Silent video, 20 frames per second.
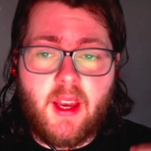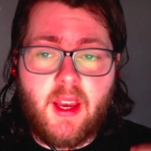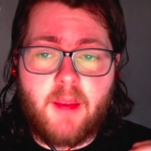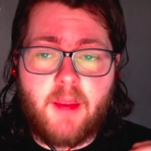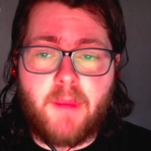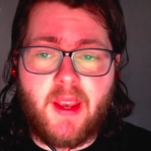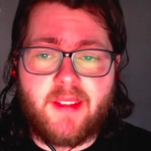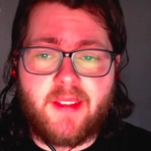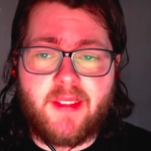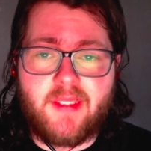
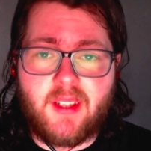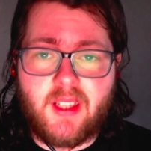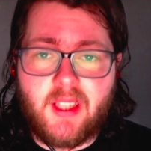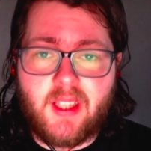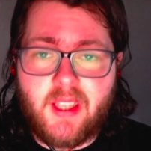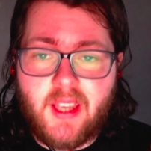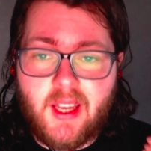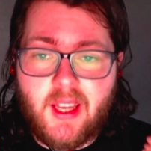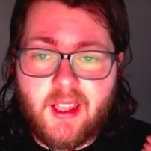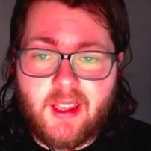it
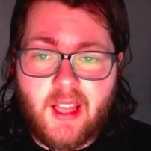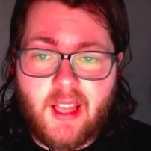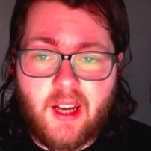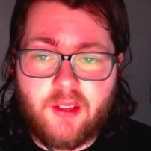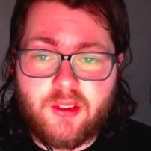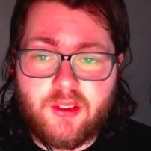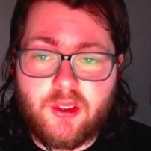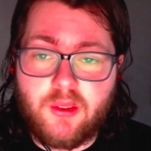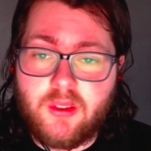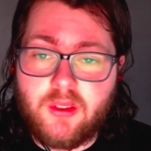basically
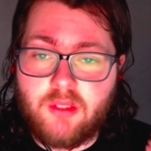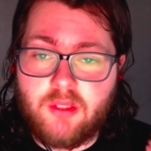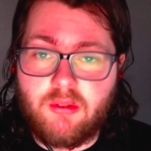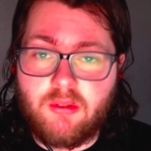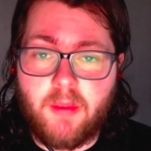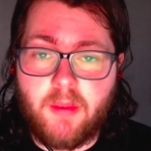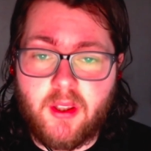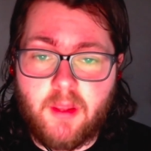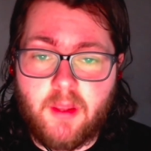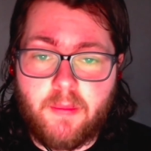allows you to
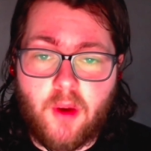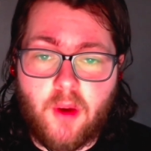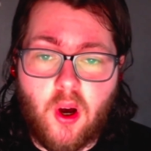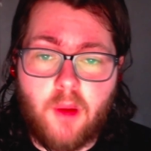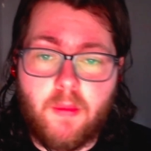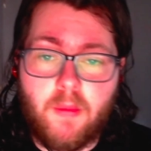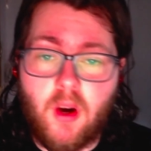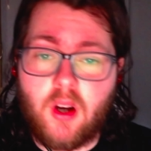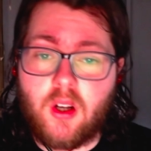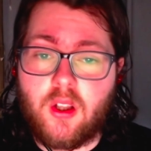dribble the ball
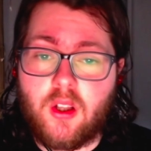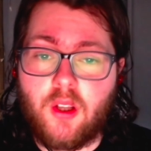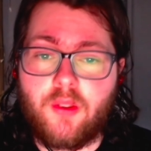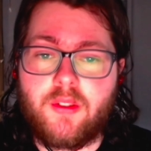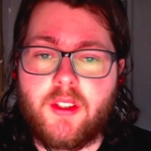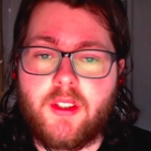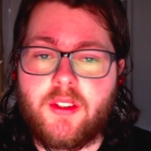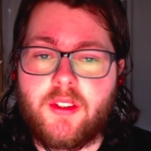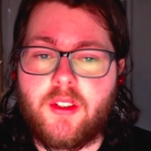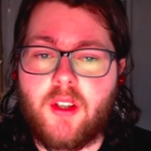more
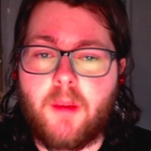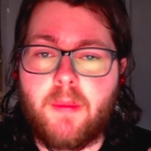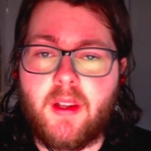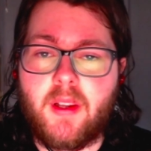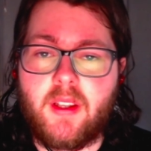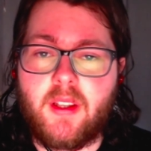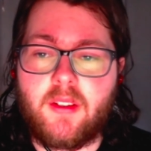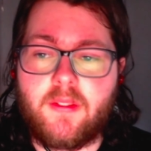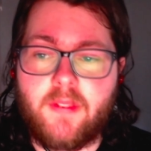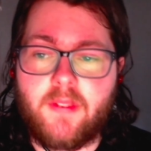closely to your
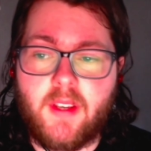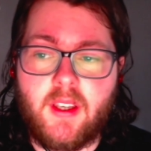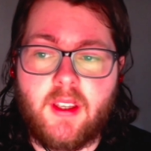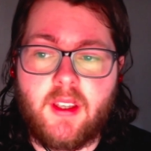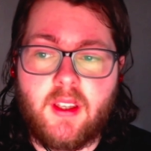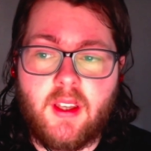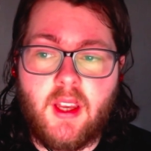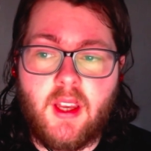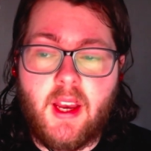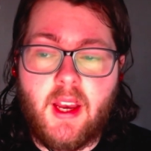player's
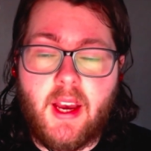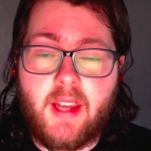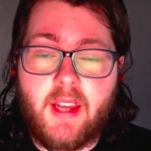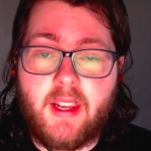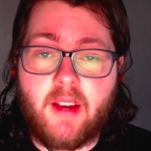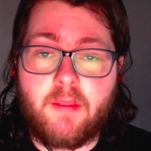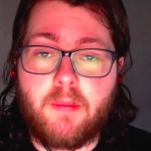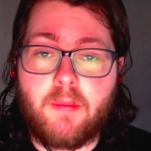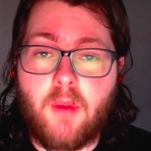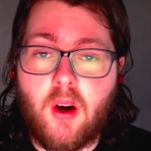feet and
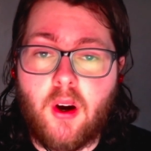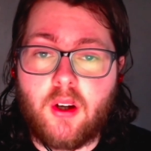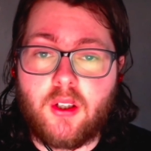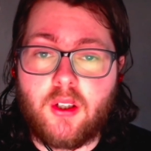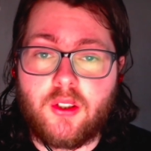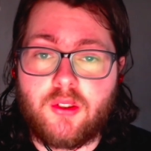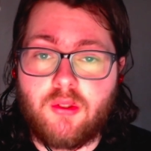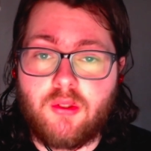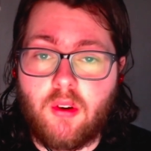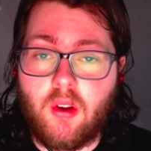have more
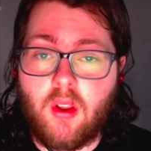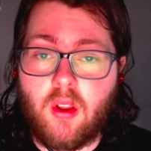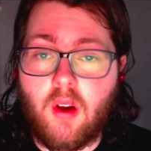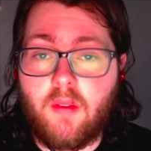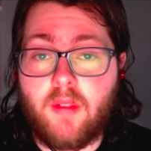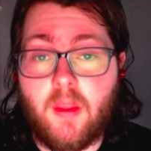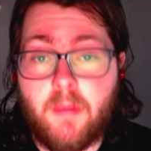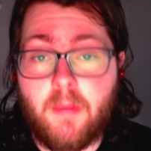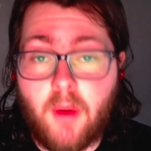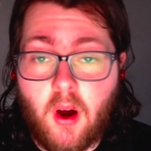control
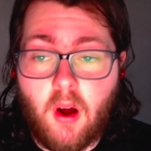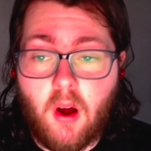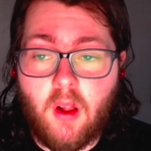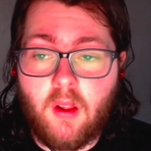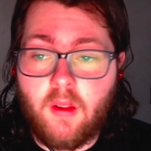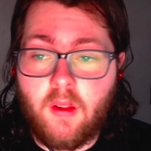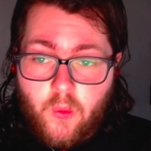over the ball.